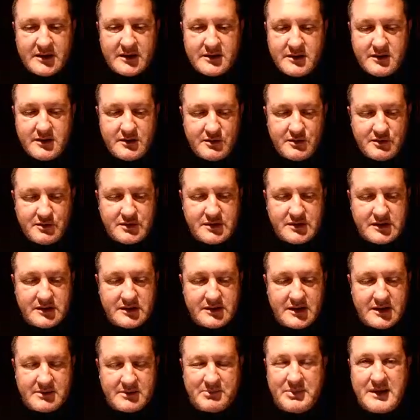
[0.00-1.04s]
Do you think
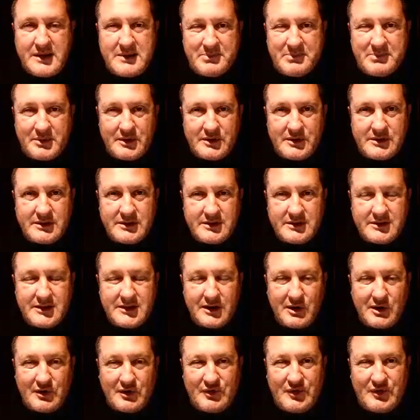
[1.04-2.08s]
that people that
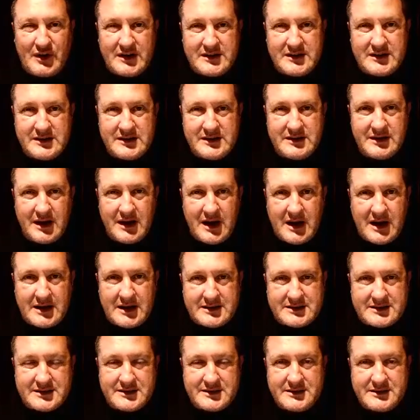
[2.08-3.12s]
are fighting
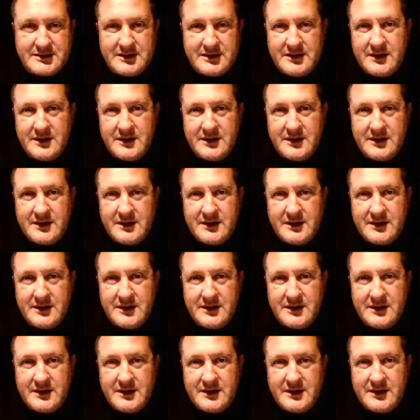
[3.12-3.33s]
us